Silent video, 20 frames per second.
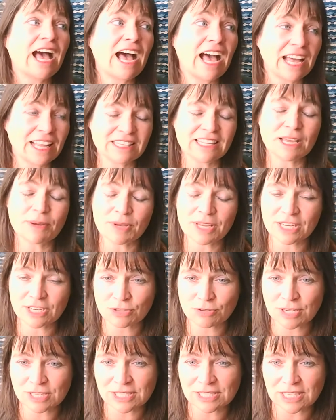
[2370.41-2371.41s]
and they were
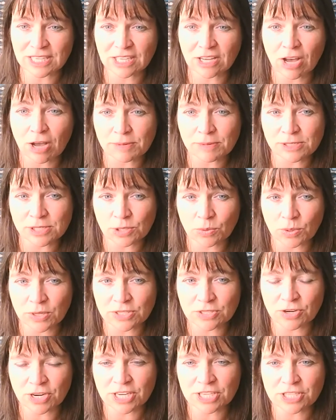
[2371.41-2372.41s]
interested in carbon
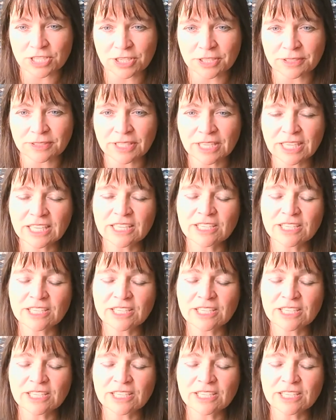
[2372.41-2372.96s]
sequestration.